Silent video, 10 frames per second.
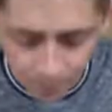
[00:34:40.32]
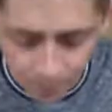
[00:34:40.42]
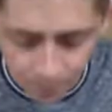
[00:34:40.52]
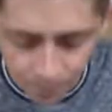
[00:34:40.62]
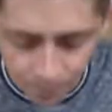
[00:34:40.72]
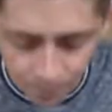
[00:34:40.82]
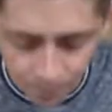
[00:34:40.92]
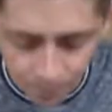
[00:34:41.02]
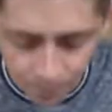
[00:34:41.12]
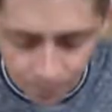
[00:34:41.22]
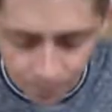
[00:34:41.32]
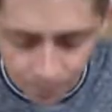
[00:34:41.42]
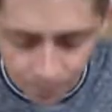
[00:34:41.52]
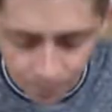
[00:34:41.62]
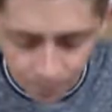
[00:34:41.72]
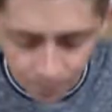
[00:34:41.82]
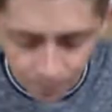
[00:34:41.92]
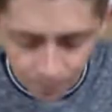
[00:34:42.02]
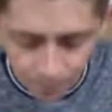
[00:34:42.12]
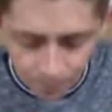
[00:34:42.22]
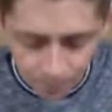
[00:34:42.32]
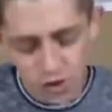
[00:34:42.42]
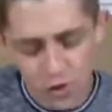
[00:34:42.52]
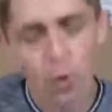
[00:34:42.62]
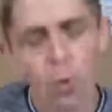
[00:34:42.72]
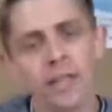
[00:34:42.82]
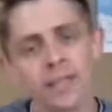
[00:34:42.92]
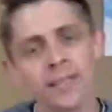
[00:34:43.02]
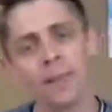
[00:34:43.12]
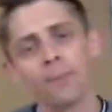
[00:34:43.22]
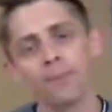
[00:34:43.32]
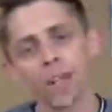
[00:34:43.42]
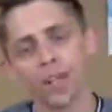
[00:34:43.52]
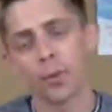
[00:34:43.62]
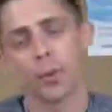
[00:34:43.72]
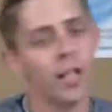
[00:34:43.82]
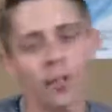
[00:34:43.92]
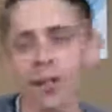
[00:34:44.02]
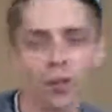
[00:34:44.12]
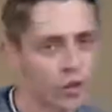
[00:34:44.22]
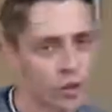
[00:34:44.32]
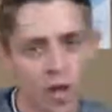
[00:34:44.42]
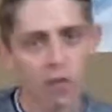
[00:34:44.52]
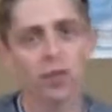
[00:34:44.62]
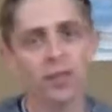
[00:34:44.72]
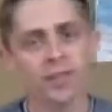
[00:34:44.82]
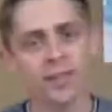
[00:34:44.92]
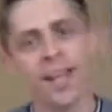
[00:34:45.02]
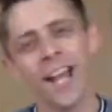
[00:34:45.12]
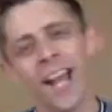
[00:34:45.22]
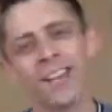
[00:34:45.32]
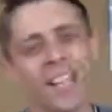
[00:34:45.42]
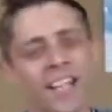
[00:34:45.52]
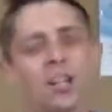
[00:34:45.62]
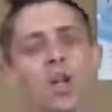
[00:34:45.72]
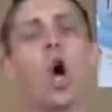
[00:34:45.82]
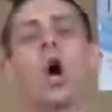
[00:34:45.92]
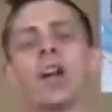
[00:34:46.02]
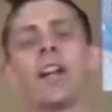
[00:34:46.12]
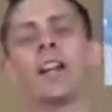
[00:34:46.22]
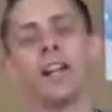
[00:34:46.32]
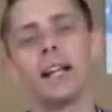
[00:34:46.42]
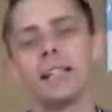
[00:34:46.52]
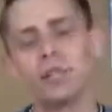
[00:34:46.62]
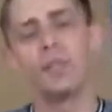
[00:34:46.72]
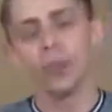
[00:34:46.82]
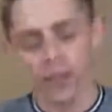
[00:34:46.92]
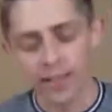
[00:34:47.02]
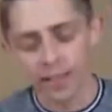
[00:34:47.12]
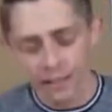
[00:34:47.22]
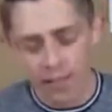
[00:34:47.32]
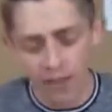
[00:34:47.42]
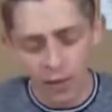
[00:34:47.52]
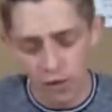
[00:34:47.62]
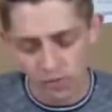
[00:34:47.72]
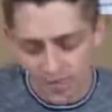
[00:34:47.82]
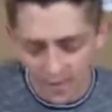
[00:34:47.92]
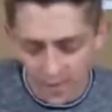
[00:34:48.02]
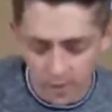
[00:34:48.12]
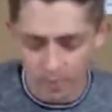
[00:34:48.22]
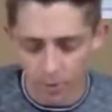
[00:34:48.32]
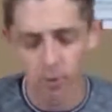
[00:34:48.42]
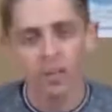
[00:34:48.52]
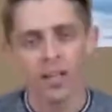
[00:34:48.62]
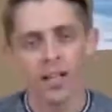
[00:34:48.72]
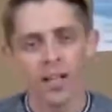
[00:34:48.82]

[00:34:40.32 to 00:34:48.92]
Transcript: And it's that it's only through hearing stories and through hearing the struggles and the incarnated experience of LGBT people,